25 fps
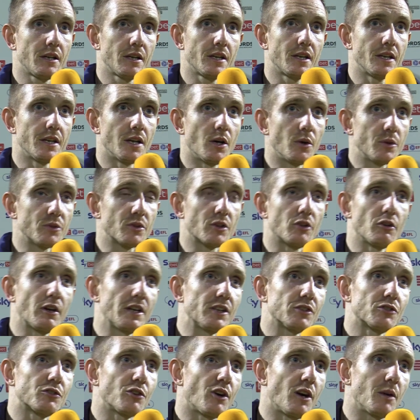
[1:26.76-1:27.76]
you know, it was a
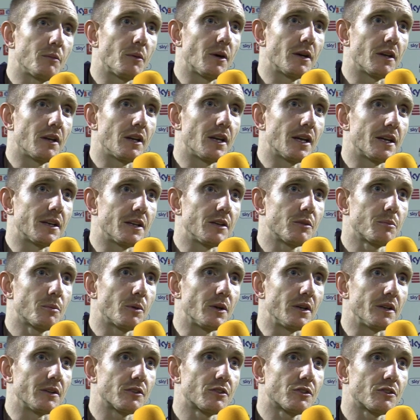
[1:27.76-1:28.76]
great strike by the lad. He's
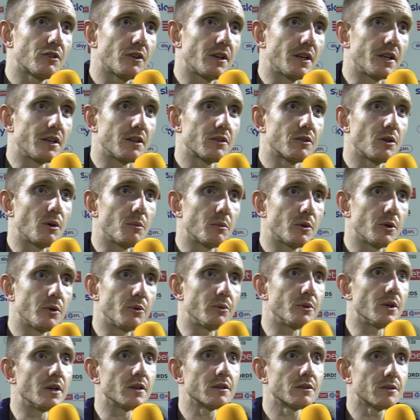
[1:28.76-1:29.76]
put it straight in the top
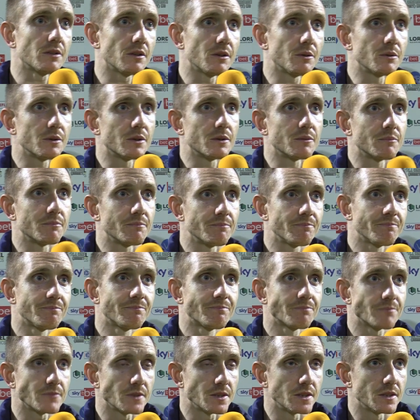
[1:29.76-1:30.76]
corner. So
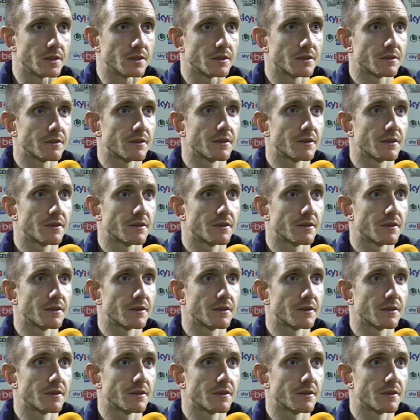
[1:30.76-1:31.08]
yeah.